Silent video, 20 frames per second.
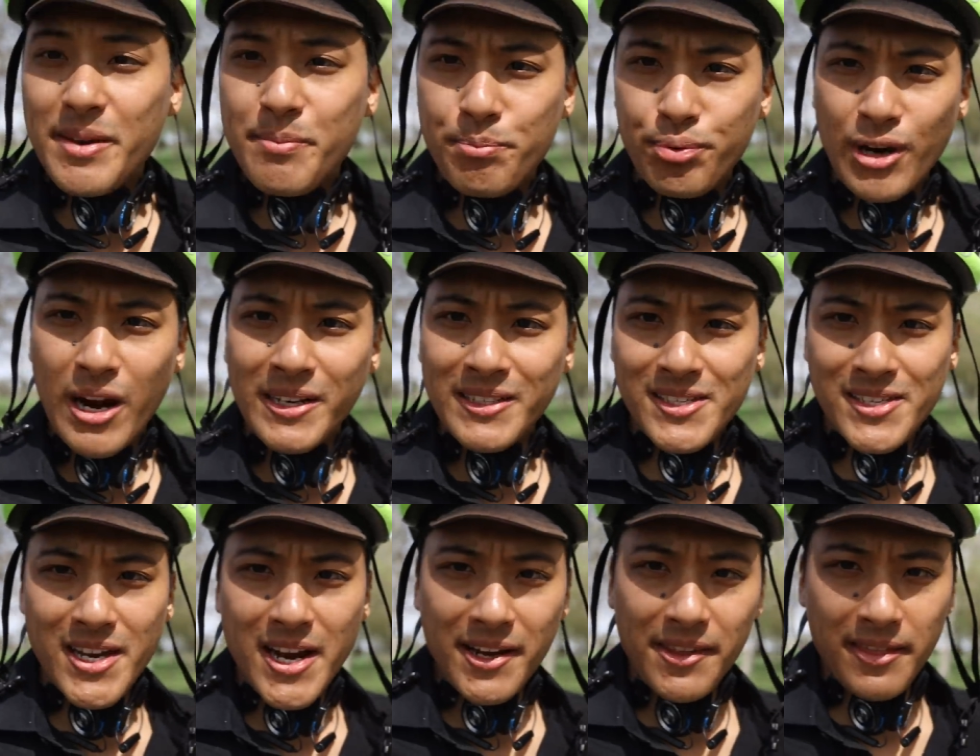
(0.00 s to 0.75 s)
the
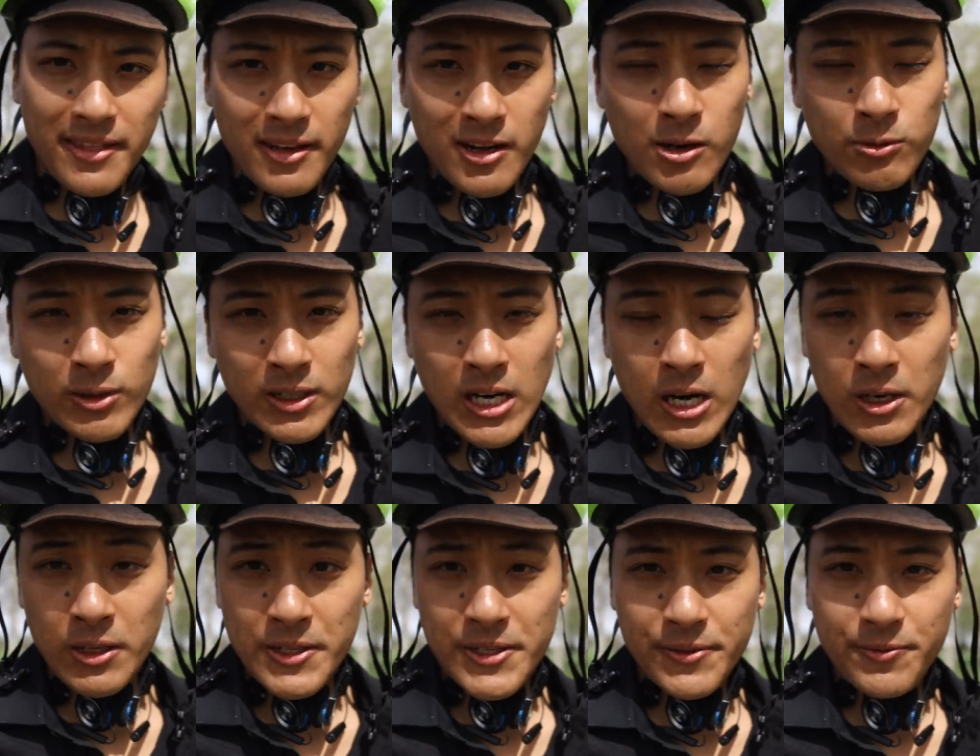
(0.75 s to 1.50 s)
bright side though,
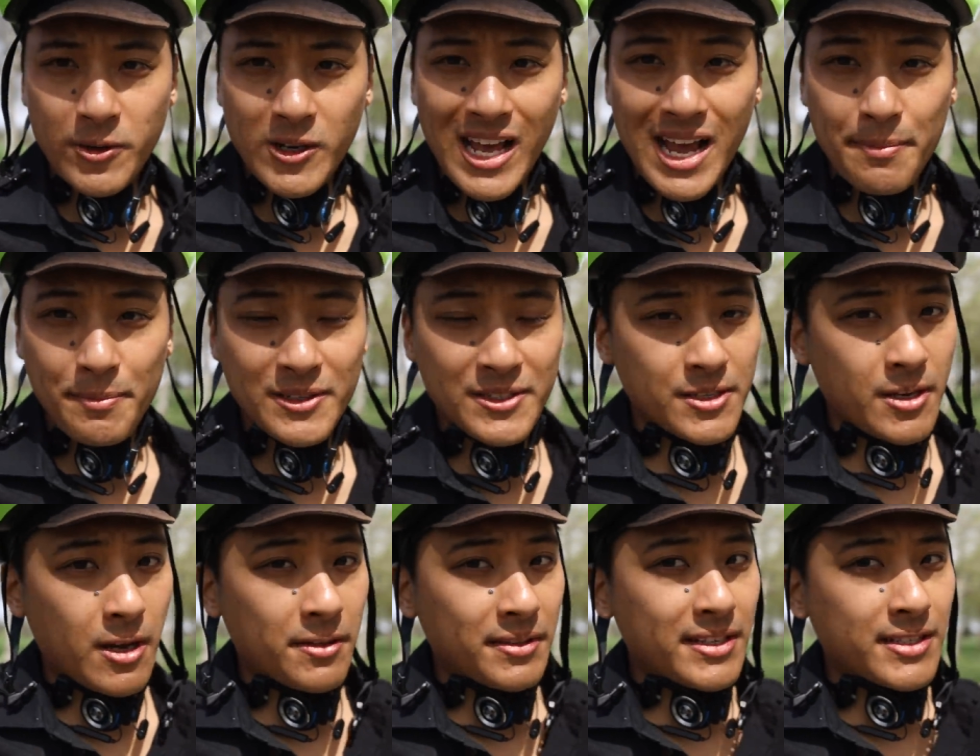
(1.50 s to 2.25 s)
regardless of what
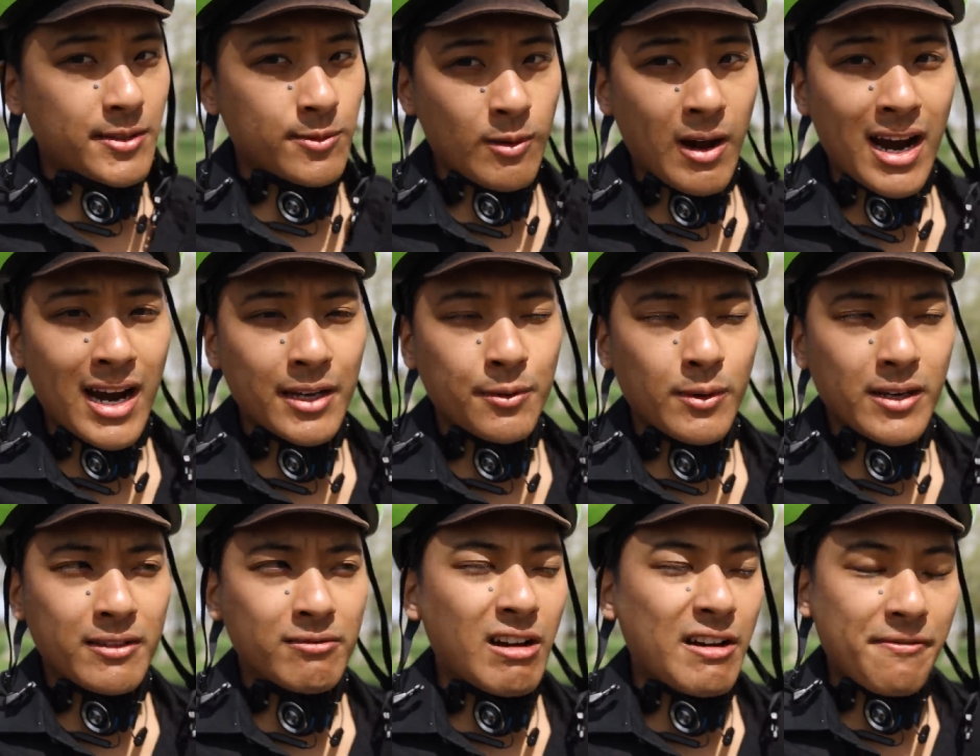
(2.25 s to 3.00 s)
happens on this ride,
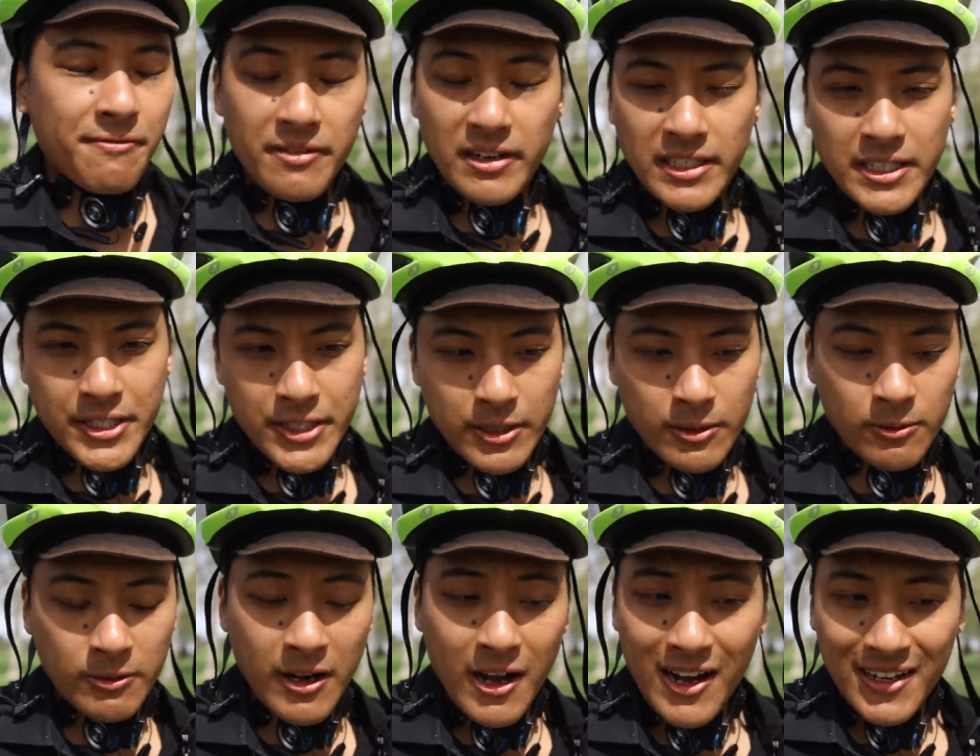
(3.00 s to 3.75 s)
whether I finish
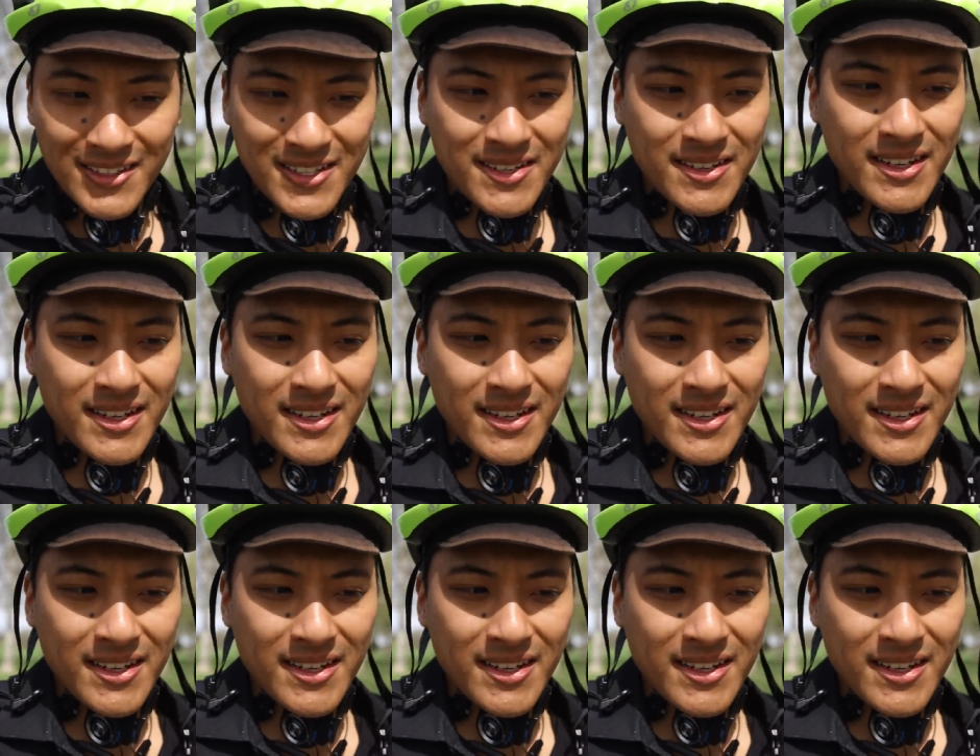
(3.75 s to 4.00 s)
it or not,